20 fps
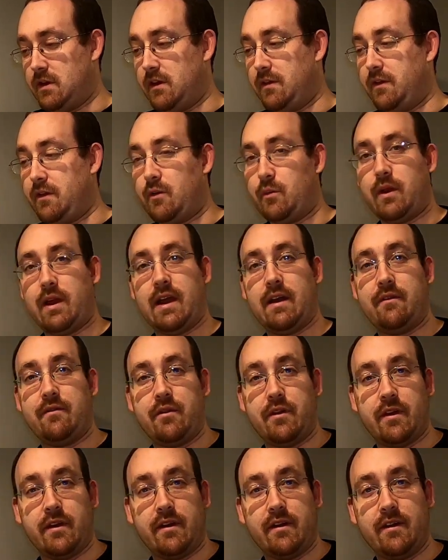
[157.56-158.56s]
And there we
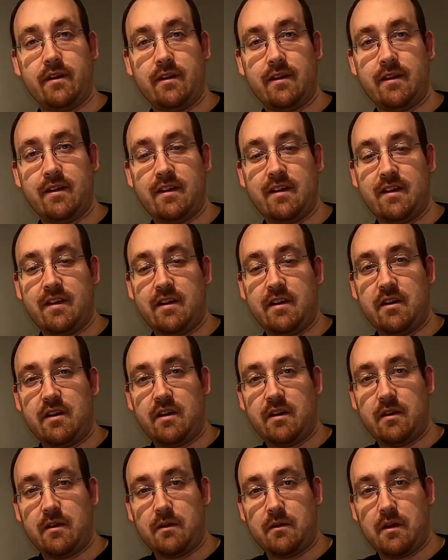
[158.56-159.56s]
have the
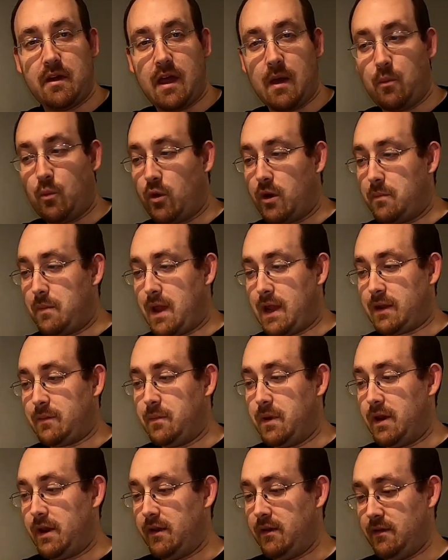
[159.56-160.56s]
M1
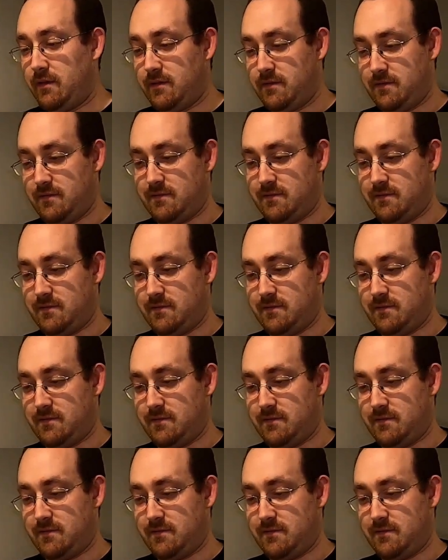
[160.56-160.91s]
Mac Mini.